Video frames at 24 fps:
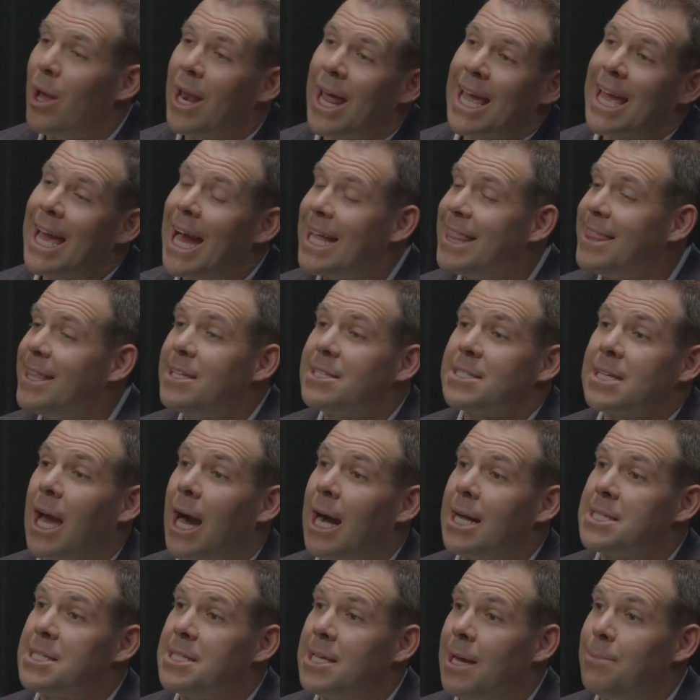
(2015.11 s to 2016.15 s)
And I got this
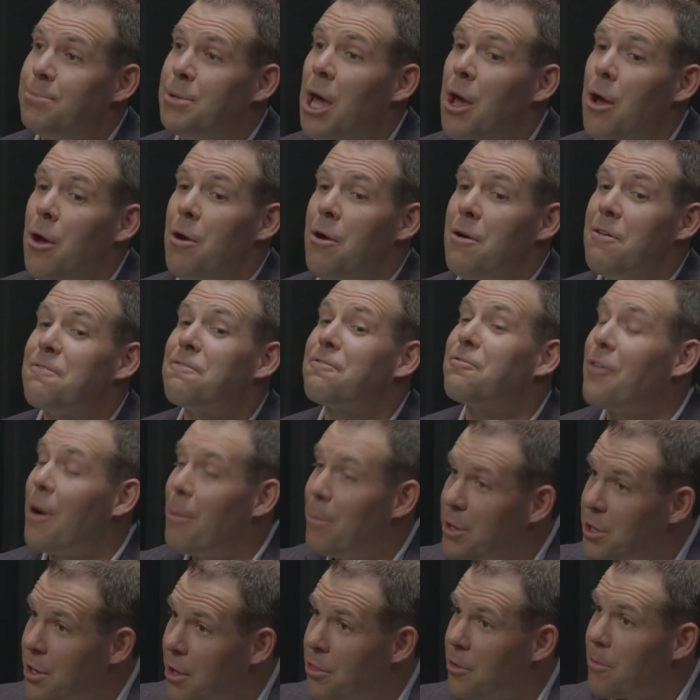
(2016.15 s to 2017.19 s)
concept
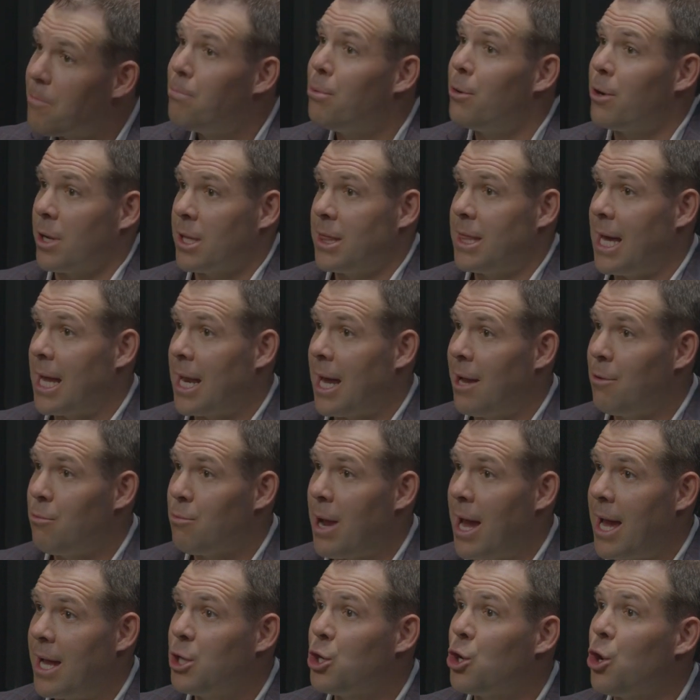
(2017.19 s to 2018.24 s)
from another book that I
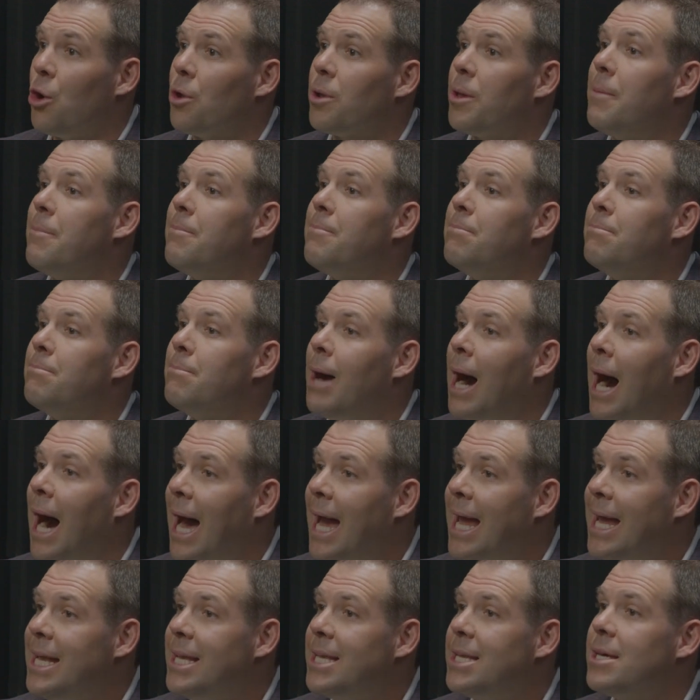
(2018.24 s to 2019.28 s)
read called
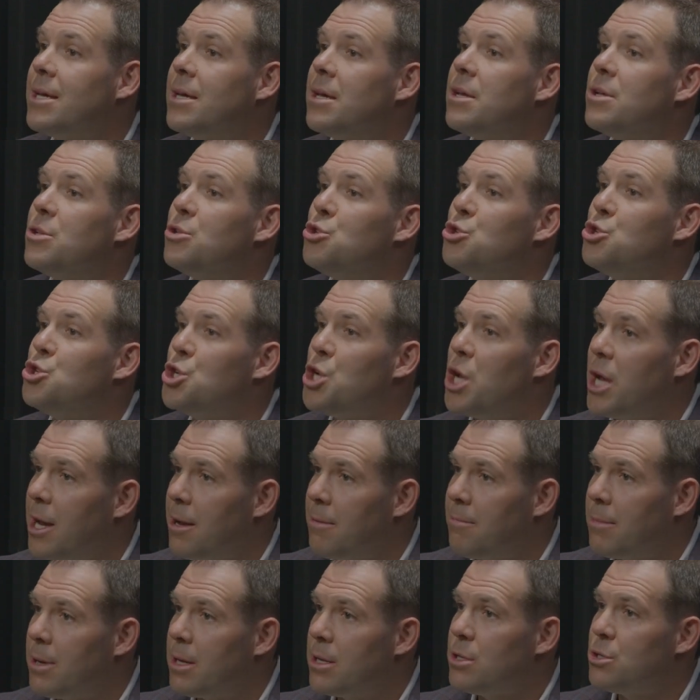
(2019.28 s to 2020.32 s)
Mind
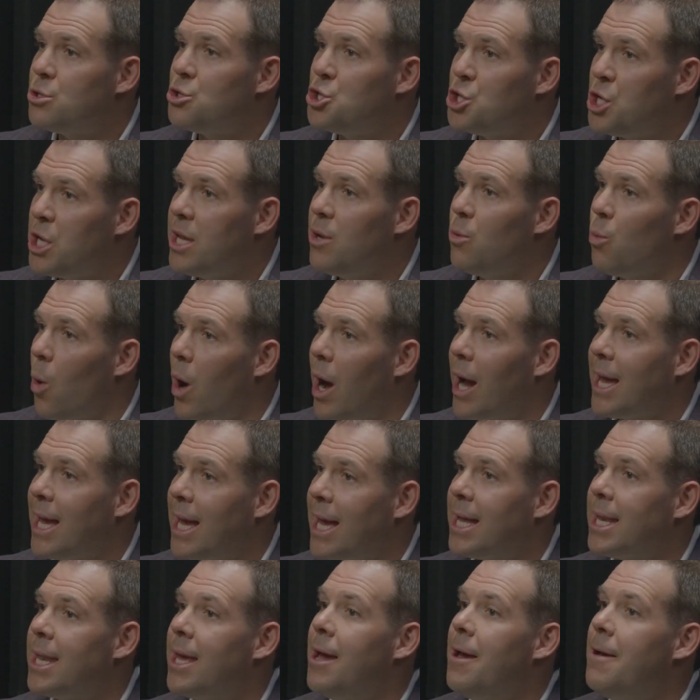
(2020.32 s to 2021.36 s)
Gym,
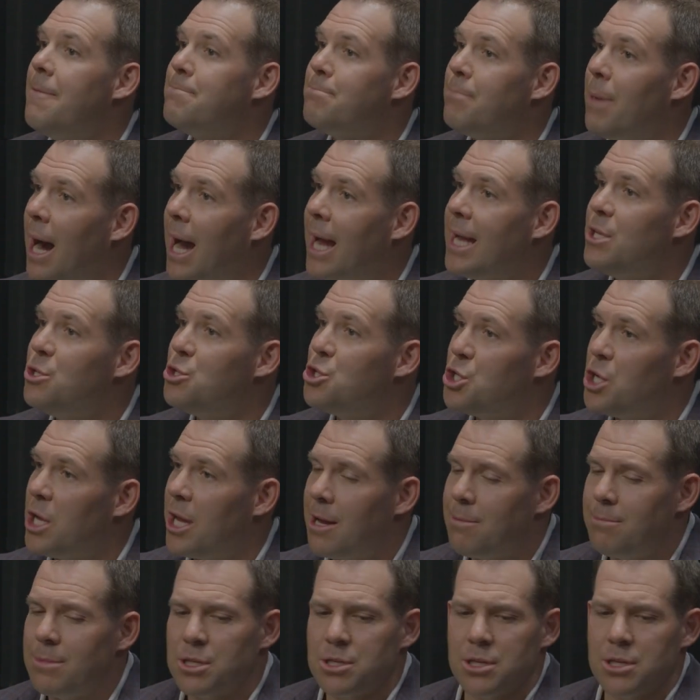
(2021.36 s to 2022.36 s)
G-Y-N, Mind Gym.